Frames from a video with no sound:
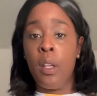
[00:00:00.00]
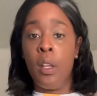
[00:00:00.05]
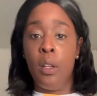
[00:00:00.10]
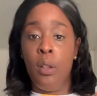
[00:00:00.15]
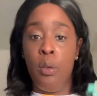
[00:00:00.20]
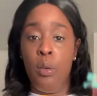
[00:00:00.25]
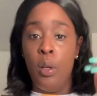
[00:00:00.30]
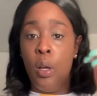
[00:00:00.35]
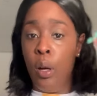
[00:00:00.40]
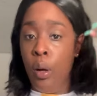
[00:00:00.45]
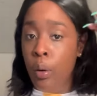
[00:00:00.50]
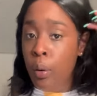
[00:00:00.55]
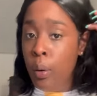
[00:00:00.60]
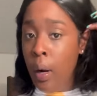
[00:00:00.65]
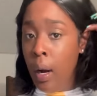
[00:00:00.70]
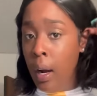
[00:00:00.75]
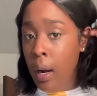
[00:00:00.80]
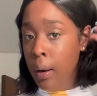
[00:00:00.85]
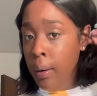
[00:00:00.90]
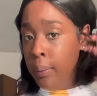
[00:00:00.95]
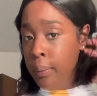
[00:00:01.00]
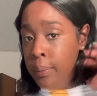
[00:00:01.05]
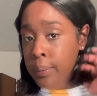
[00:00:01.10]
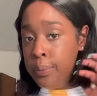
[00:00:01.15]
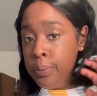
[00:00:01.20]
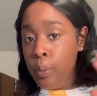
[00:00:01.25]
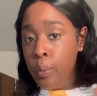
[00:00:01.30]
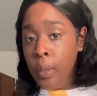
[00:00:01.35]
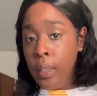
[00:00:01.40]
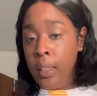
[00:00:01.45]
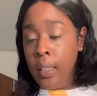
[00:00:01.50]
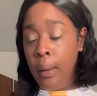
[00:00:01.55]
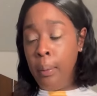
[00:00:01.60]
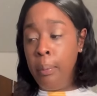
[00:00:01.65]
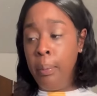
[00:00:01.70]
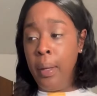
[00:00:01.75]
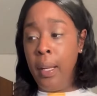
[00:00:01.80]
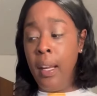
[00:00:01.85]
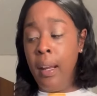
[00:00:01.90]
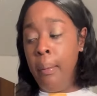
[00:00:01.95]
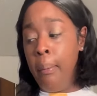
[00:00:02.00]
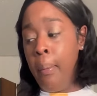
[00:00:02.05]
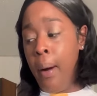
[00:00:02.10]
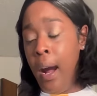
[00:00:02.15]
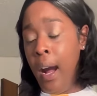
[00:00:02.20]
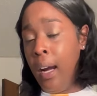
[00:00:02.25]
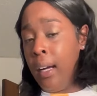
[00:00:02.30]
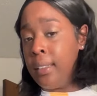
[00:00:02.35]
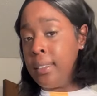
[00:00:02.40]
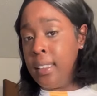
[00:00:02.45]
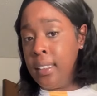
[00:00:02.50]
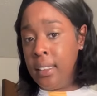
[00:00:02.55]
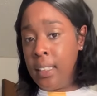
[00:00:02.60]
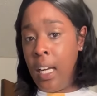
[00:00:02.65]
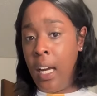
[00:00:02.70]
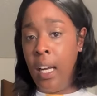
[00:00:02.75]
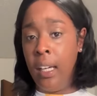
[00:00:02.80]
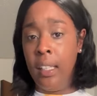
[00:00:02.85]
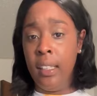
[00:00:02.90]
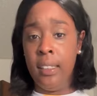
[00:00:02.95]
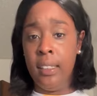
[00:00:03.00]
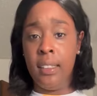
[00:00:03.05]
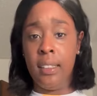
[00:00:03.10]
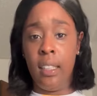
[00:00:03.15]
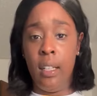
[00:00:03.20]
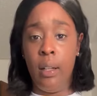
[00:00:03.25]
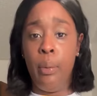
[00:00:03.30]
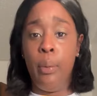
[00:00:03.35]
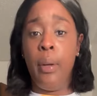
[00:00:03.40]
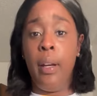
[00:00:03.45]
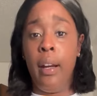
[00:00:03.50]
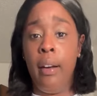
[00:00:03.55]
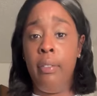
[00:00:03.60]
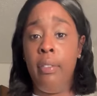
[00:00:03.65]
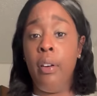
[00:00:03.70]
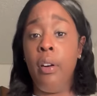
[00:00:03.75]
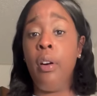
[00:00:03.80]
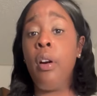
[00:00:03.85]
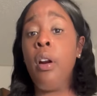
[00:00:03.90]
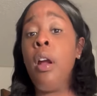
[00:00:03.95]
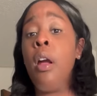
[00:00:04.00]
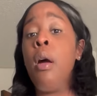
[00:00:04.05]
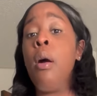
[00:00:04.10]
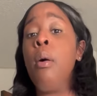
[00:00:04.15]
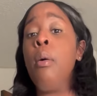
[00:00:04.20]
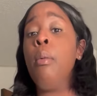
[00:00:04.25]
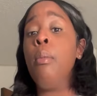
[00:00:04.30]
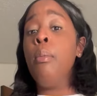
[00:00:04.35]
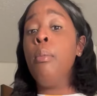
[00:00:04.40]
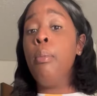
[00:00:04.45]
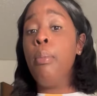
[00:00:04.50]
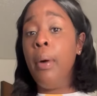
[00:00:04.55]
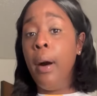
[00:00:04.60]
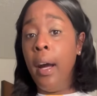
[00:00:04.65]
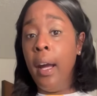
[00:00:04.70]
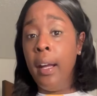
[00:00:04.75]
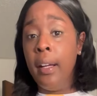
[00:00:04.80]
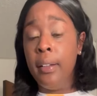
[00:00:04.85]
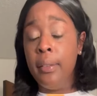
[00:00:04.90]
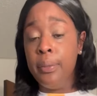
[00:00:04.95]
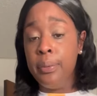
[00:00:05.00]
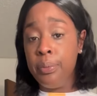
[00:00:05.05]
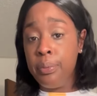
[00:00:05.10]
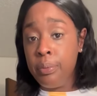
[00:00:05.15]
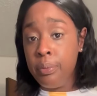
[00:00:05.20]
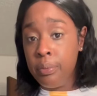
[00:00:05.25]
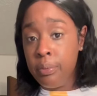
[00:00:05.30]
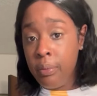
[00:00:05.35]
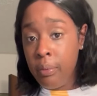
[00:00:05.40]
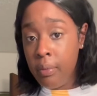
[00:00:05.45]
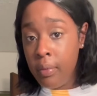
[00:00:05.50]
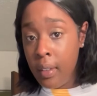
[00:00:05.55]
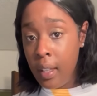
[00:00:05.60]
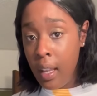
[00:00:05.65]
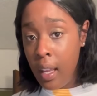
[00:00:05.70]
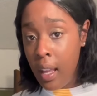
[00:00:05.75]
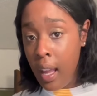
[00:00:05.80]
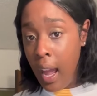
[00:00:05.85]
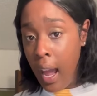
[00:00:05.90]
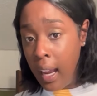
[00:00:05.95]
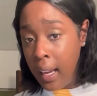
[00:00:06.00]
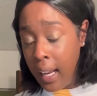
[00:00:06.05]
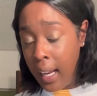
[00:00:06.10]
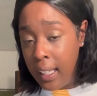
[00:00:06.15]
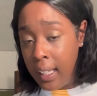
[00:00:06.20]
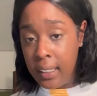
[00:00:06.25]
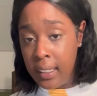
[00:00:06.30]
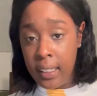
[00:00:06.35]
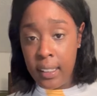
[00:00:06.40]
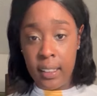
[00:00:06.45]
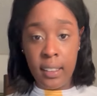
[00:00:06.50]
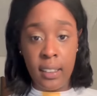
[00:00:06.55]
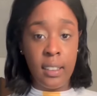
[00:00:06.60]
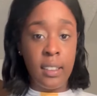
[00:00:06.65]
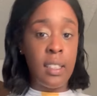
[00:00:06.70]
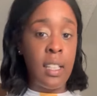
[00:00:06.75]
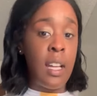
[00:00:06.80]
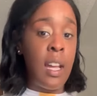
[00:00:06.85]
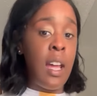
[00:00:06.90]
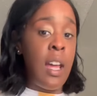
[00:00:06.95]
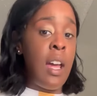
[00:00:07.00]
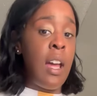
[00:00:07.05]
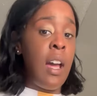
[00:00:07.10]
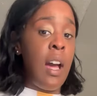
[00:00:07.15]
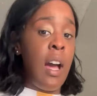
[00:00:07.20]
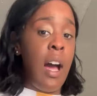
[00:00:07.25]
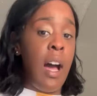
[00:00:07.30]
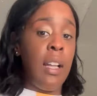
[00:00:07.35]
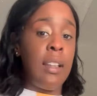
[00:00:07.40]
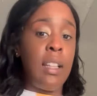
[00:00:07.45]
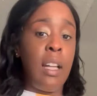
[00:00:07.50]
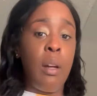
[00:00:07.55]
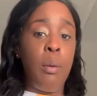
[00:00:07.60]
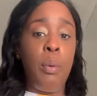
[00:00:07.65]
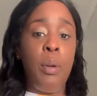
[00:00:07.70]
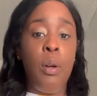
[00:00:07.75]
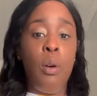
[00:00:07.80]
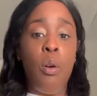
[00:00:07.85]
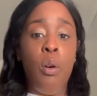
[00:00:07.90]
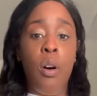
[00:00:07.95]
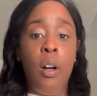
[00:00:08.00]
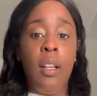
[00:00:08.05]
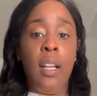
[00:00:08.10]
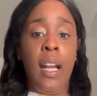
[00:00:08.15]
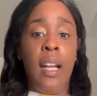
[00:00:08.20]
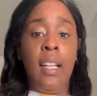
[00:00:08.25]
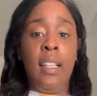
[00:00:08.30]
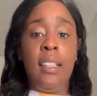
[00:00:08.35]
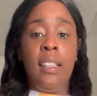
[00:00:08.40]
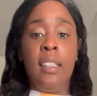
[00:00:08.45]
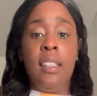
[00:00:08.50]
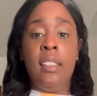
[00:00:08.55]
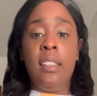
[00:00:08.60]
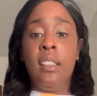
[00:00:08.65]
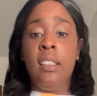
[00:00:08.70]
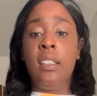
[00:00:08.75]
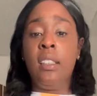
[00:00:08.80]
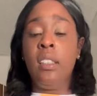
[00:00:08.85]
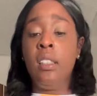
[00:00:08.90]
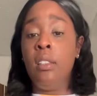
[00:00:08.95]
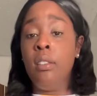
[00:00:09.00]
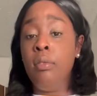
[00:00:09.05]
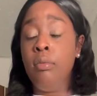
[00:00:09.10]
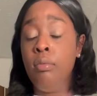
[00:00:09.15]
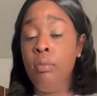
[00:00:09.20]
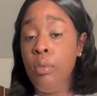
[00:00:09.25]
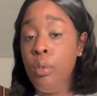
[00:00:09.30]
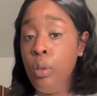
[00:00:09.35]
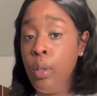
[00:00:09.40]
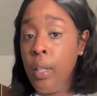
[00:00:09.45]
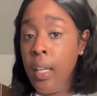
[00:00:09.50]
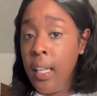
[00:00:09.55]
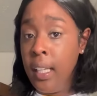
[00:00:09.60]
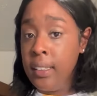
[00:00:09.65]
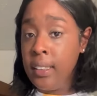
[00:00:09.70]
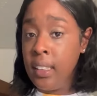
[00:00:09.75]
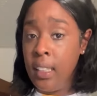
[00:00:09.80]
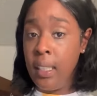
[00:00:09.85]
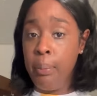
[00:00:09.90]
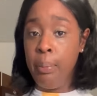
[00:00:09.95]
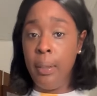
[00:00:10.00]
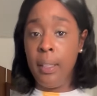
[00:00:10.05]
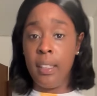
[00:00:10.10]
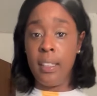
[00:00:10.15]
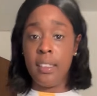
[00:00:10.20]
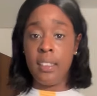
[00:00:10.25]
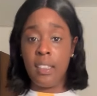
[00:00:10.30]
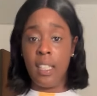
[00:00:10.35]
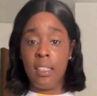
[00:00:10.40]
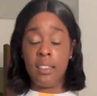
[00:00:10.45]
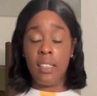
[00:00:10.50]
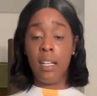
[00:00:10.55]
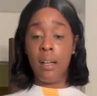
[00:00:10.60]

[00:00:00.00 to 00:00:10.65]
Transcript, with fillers: you know, um, with them being mock designers or whatever. But I like this. I think we all like this. You can easily put this under